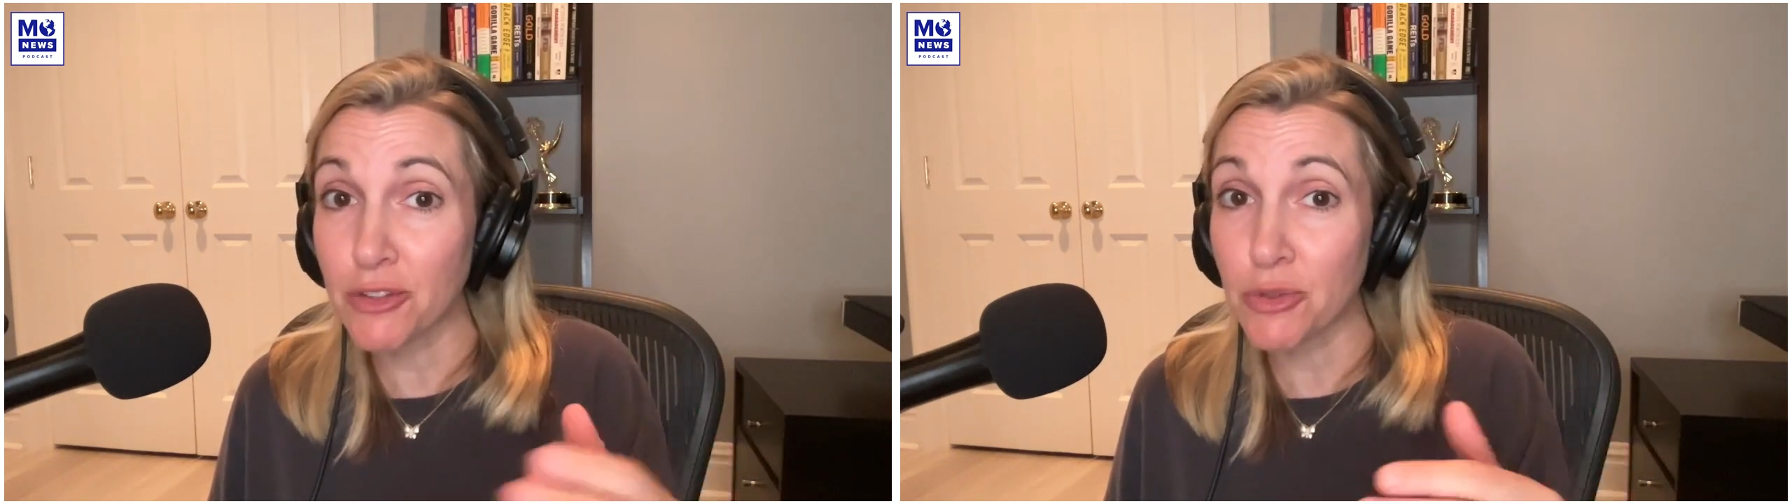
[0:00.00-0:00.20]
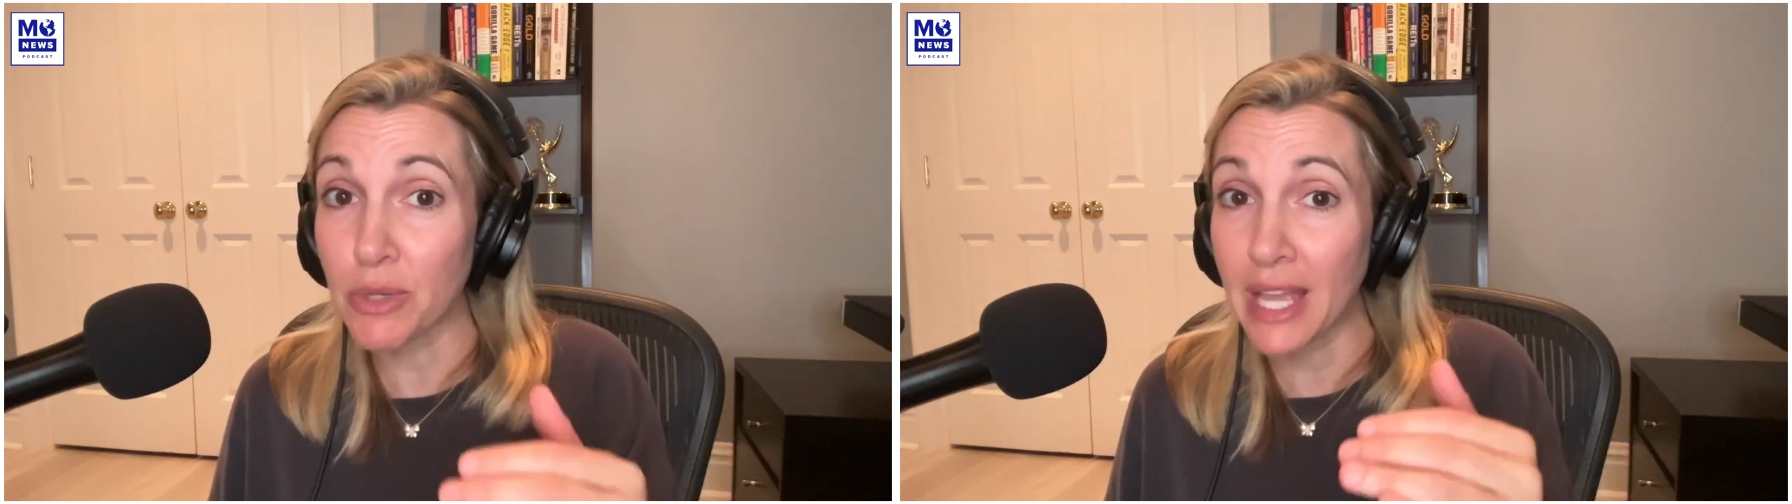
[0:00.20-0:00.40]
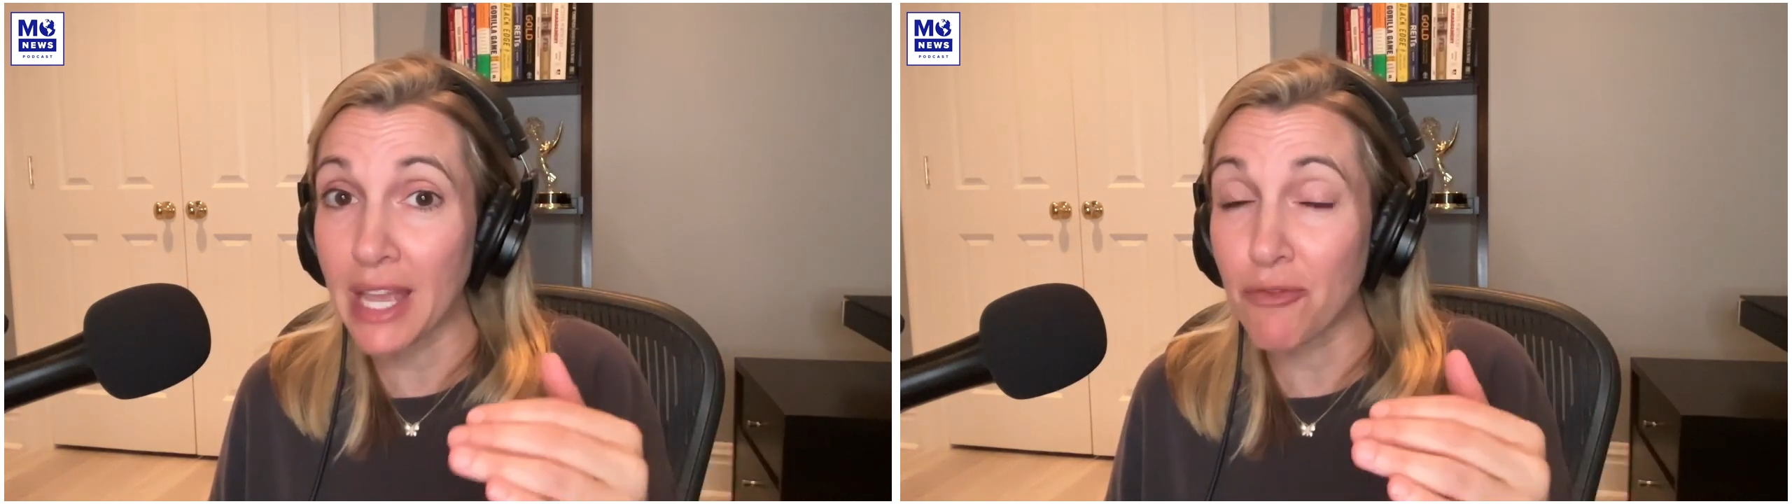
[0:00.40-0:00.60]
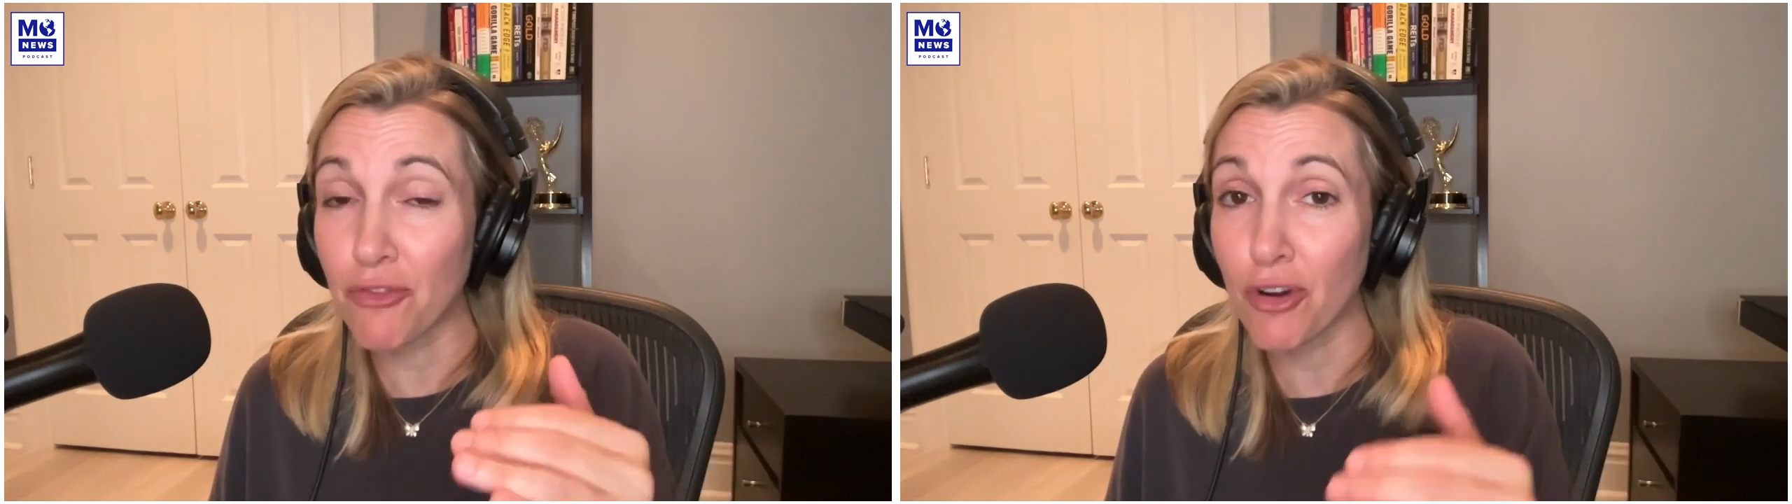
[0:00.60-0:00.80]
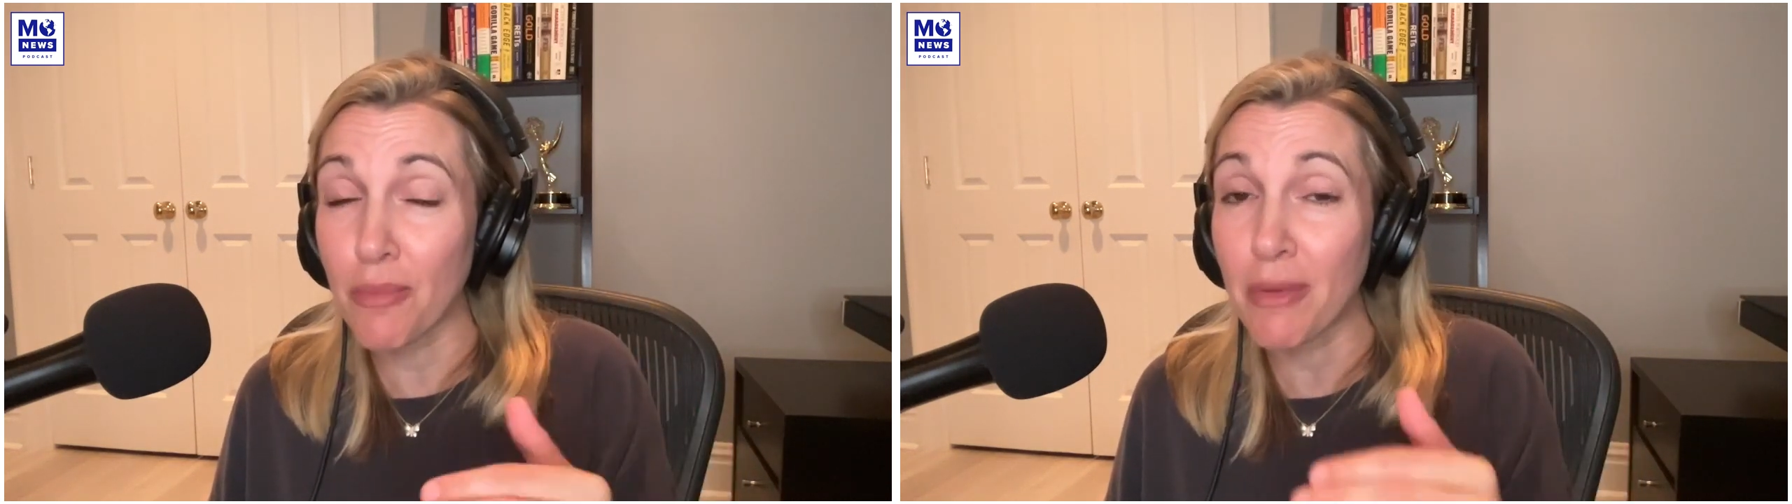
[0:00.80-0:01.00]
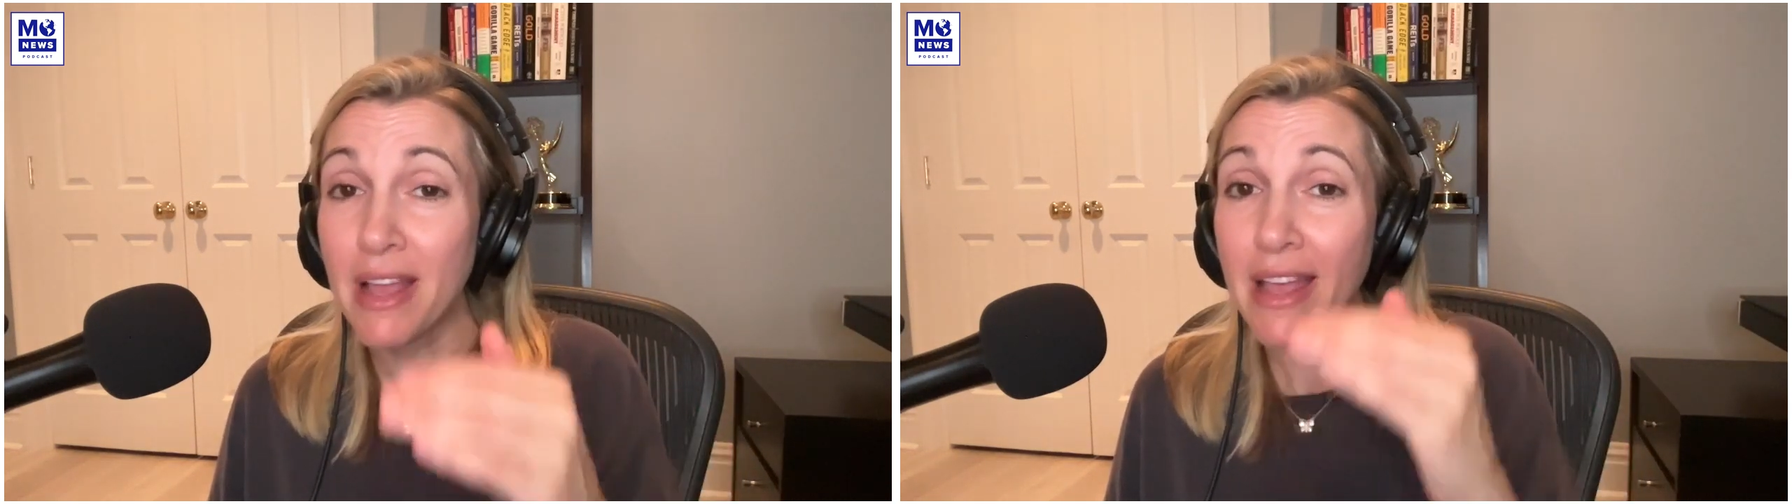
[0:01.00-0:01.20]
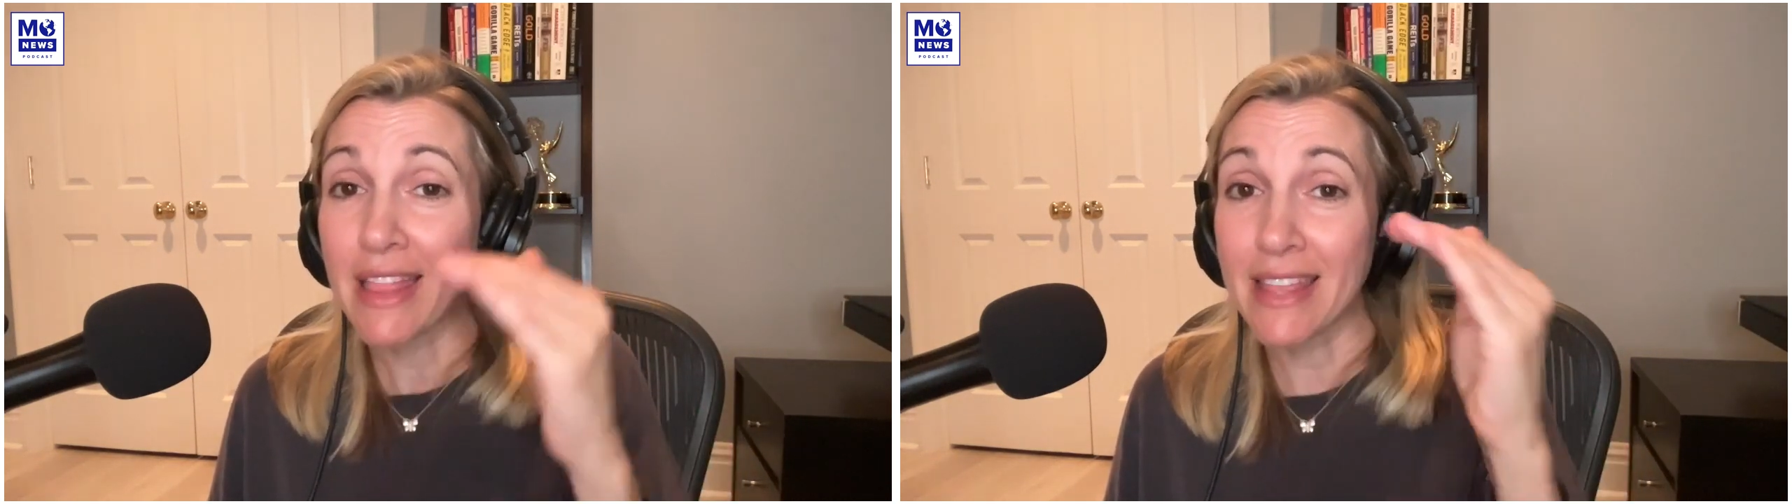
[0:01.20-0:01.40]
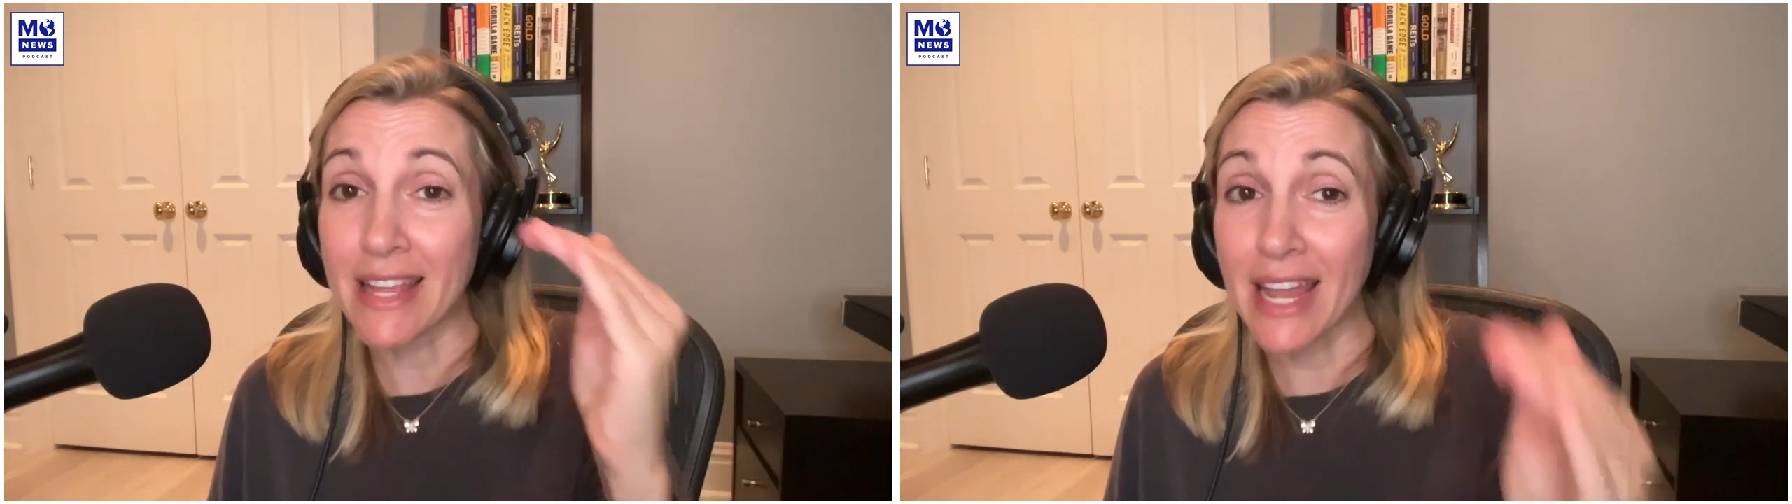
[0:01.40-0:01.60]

So it came from the